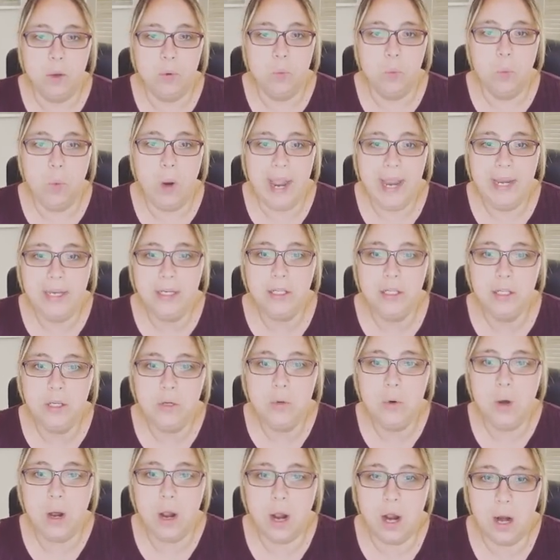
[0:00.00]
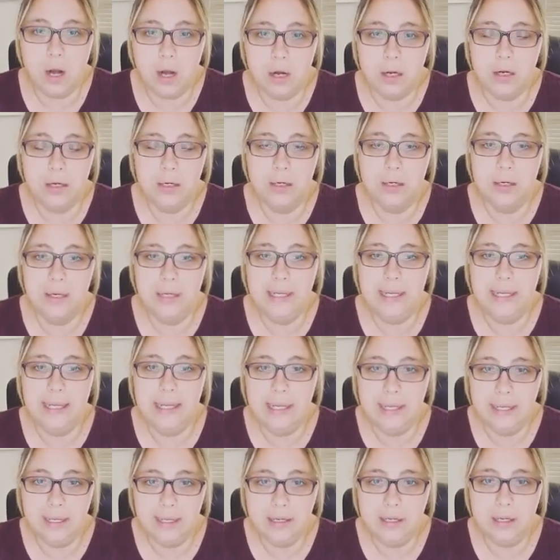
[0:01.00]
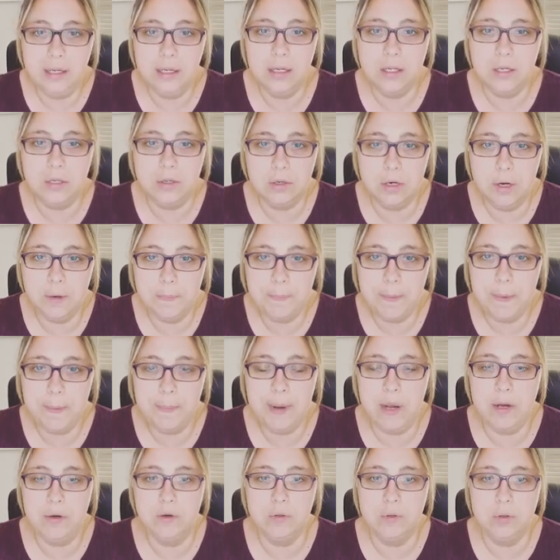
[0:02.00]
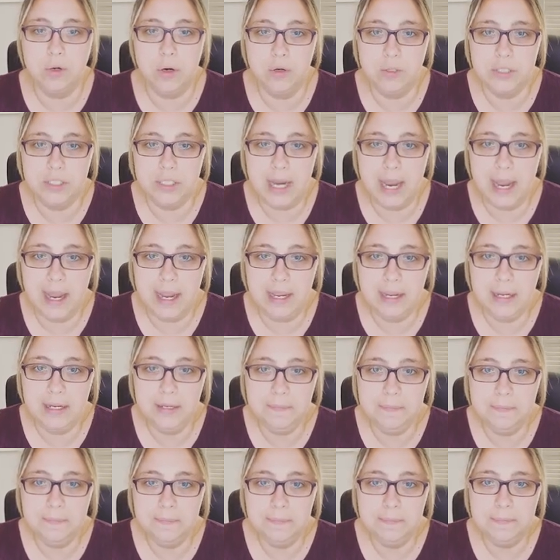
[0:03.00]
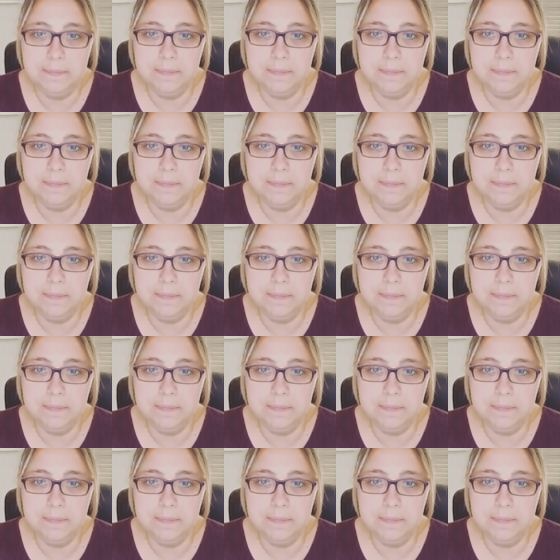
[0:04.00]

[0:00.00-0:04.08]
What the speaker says: when you are in a group about crocheting